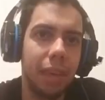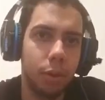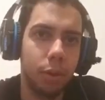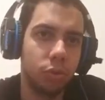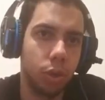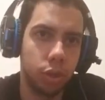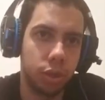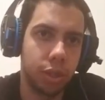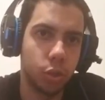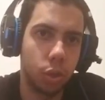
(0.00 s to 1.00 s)
image of
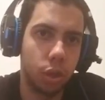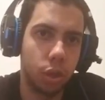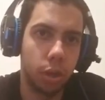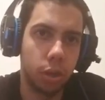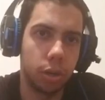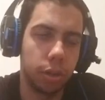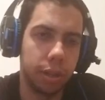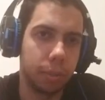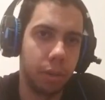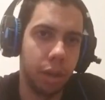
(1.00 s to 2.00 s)
Washington Square Park,
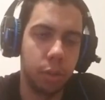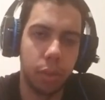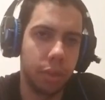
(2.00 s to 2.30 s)
like the monument.